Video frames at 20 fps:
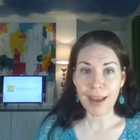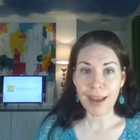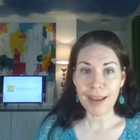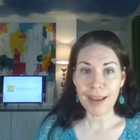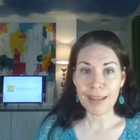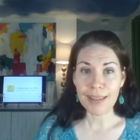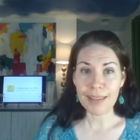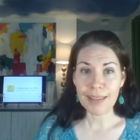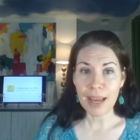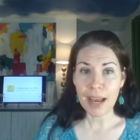
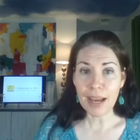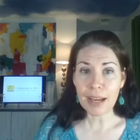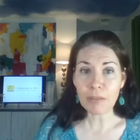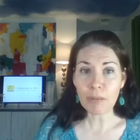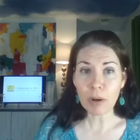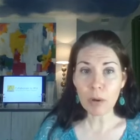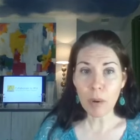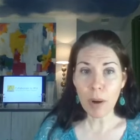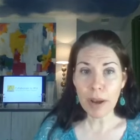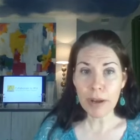and that
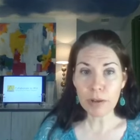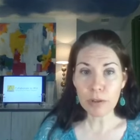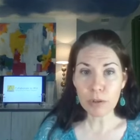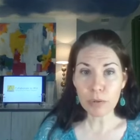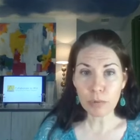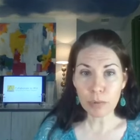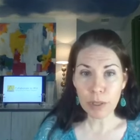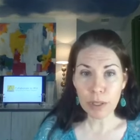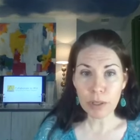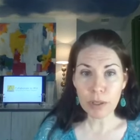
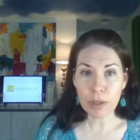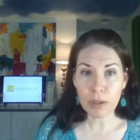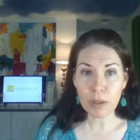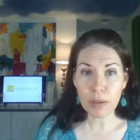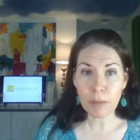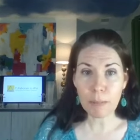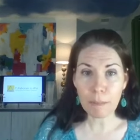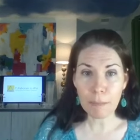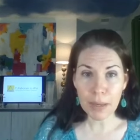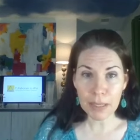requires
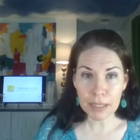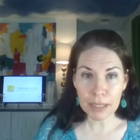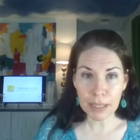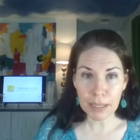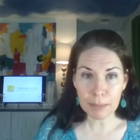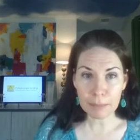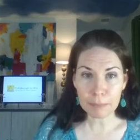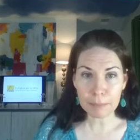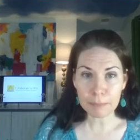real money,